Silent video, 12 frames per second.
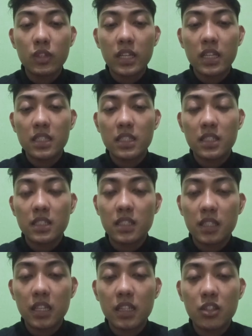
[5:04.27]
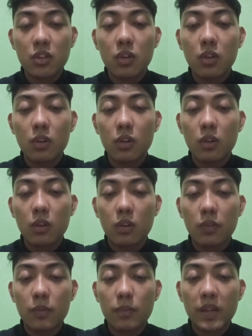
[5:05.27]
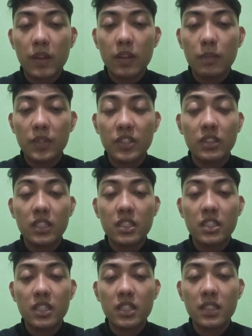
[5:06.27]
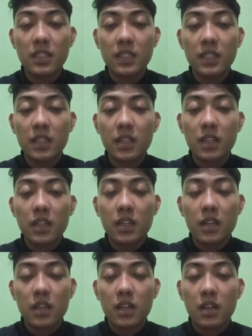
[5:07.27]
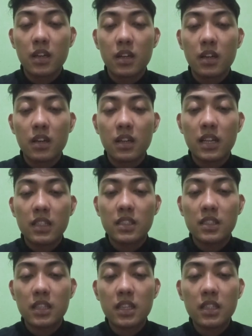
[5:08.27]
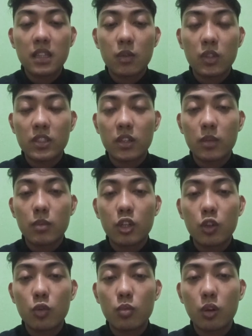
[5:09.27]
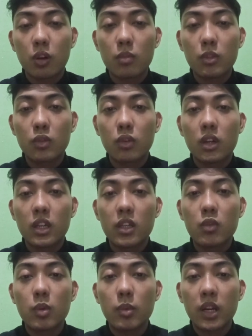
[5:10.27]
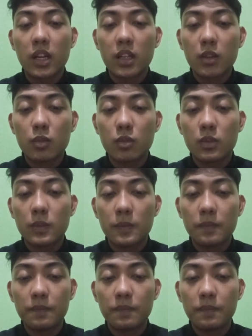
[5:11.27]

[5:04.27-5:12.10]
That's all of my presentation. Last said, wassalamualaikum warahmatullahi wabarakatuh.